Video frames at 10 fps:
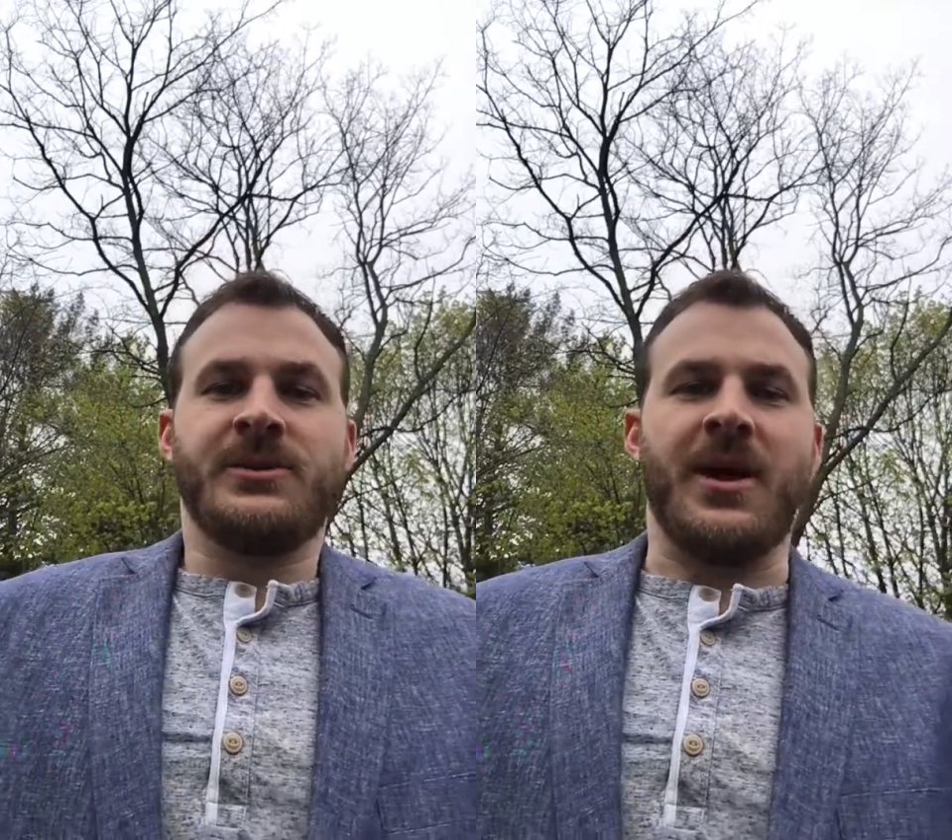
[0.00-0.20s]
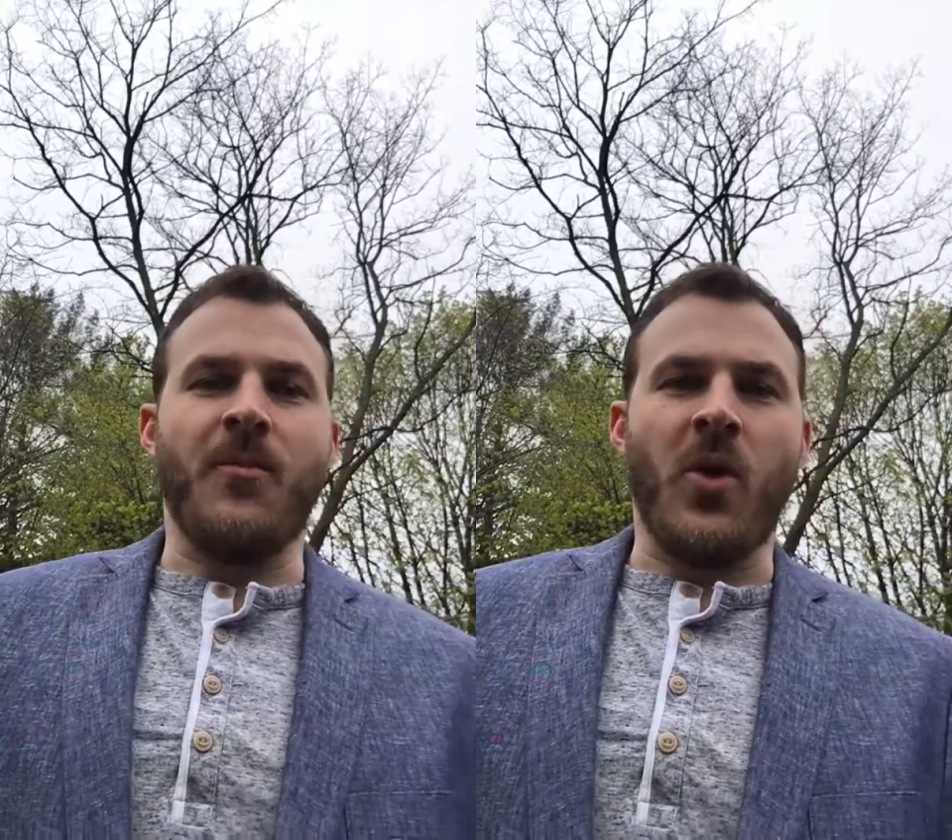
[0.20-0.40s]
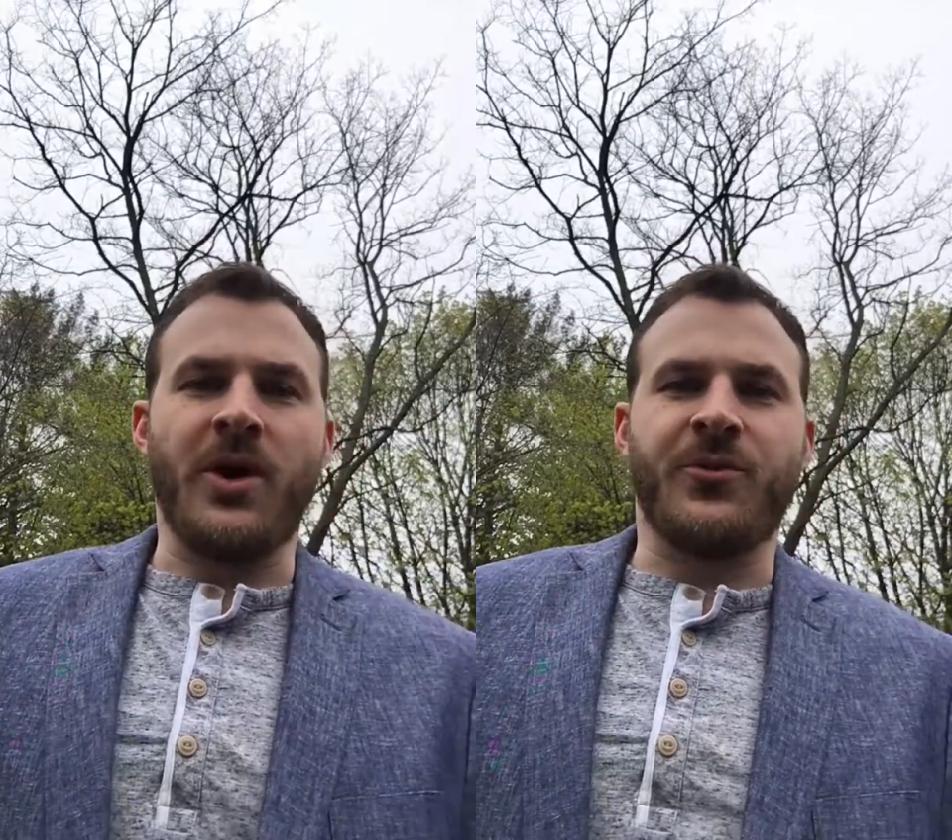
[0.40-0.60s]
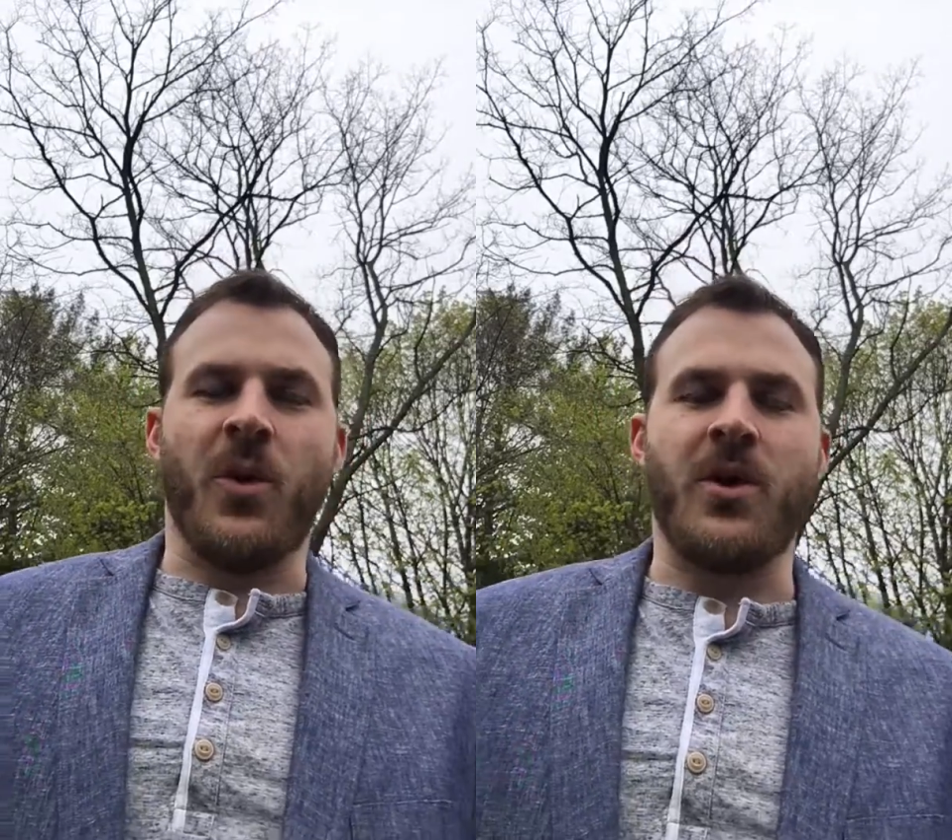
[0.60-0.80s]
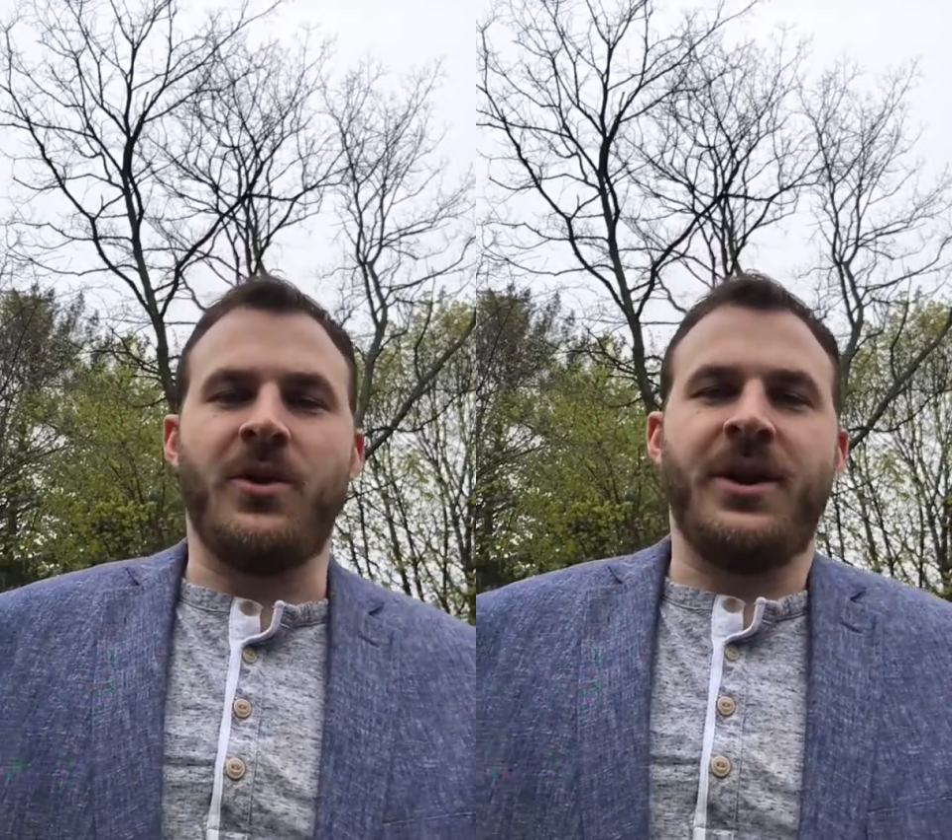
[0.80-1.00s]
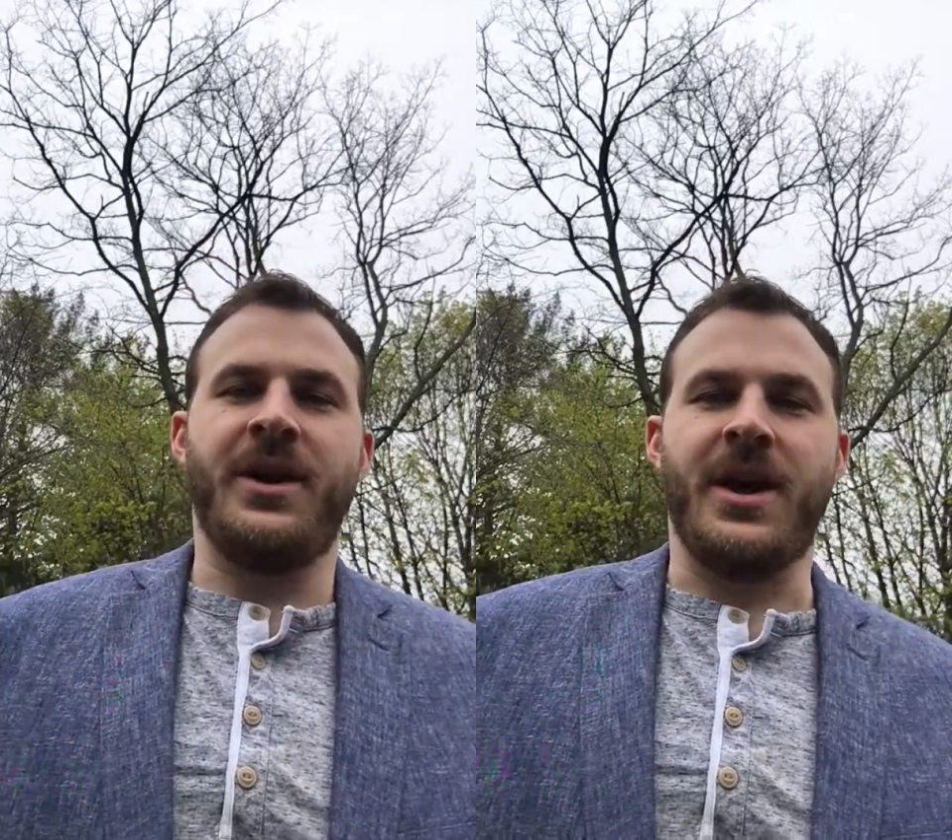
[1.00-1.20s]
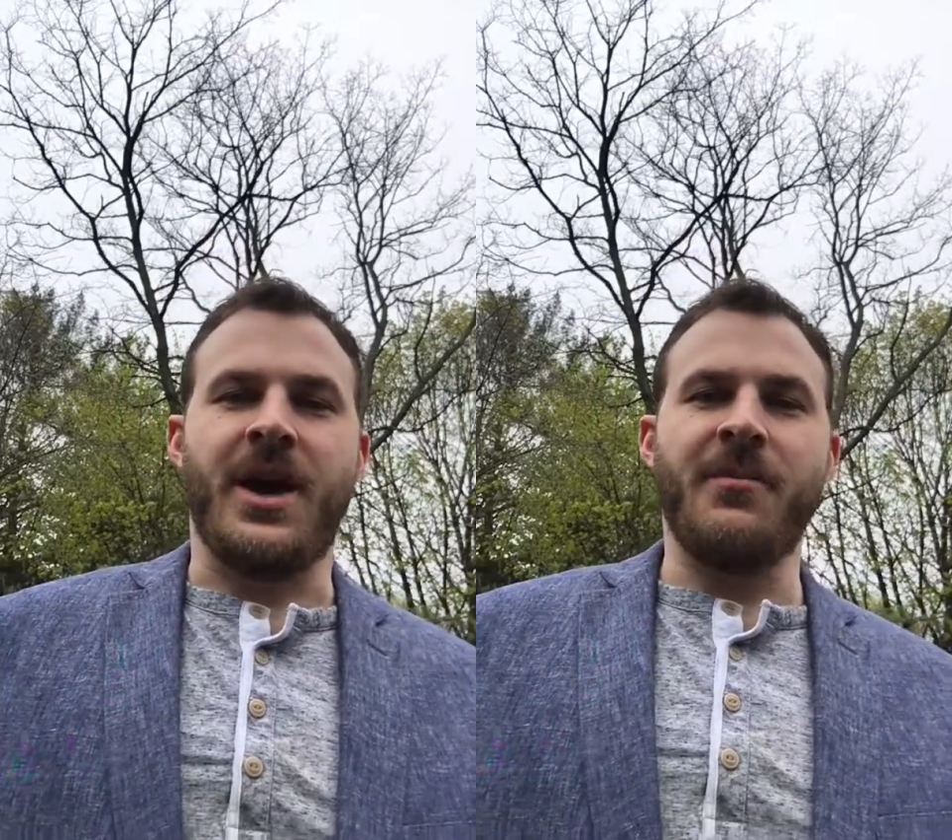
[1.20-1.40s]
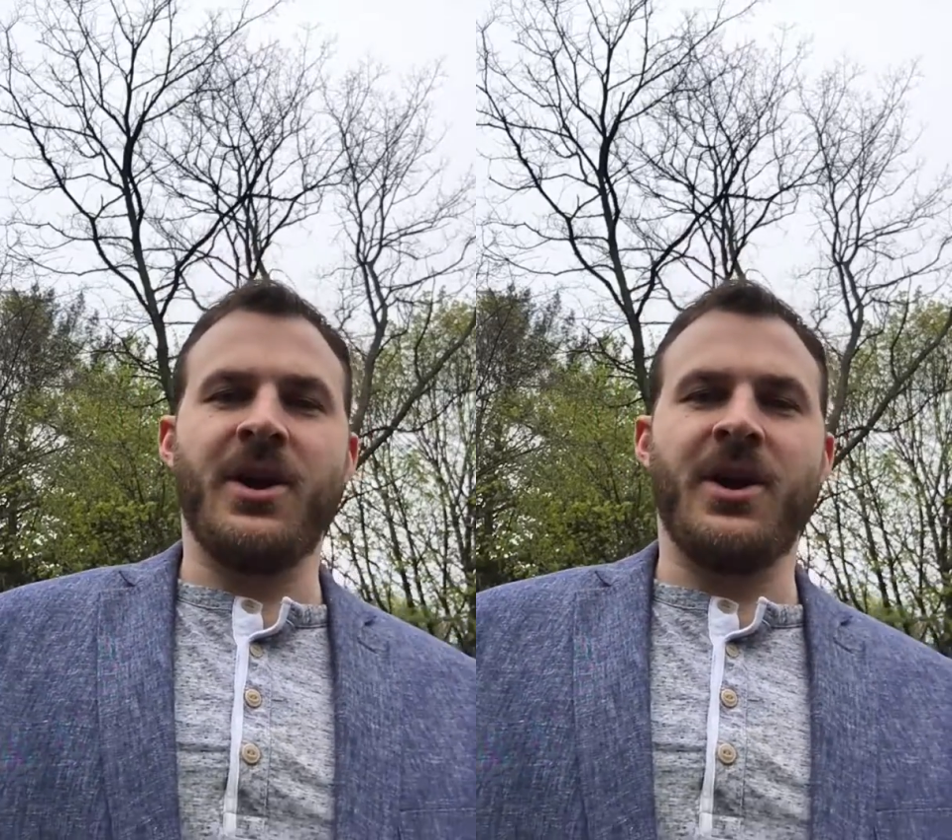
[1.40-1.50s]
What's up, Mortgage World? I'm